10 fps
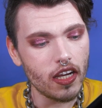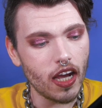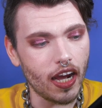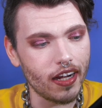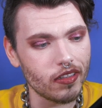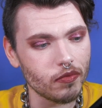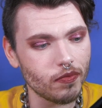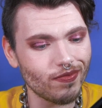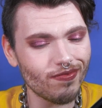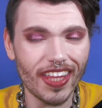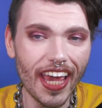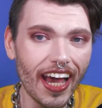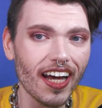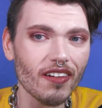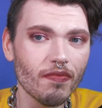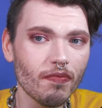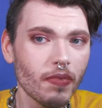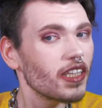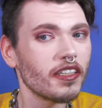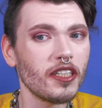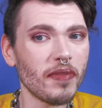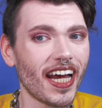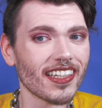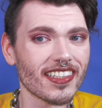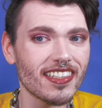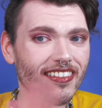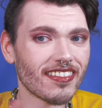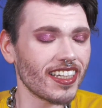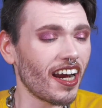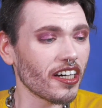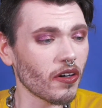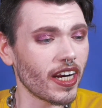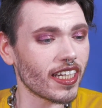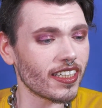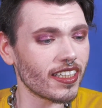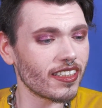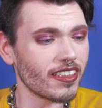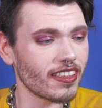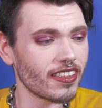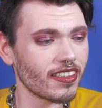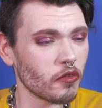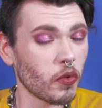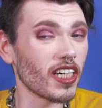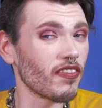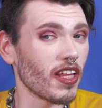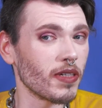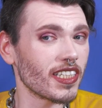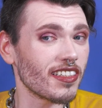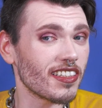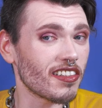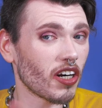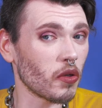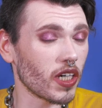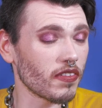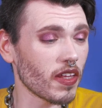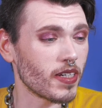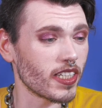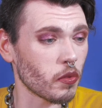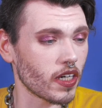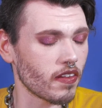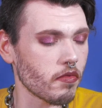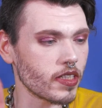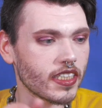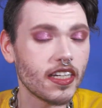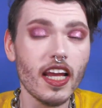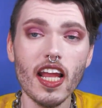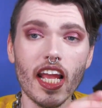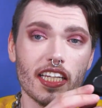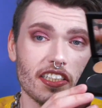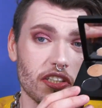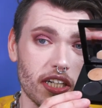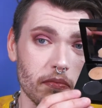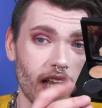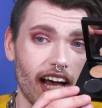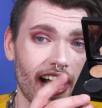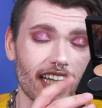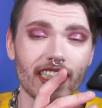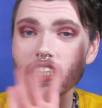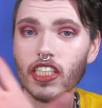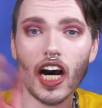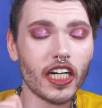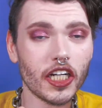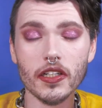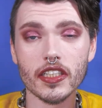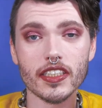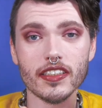Yeah, but the two mattes, not great. One of them isn't. Sorry, one of them is, one of them isn't. Extreme Black, not good.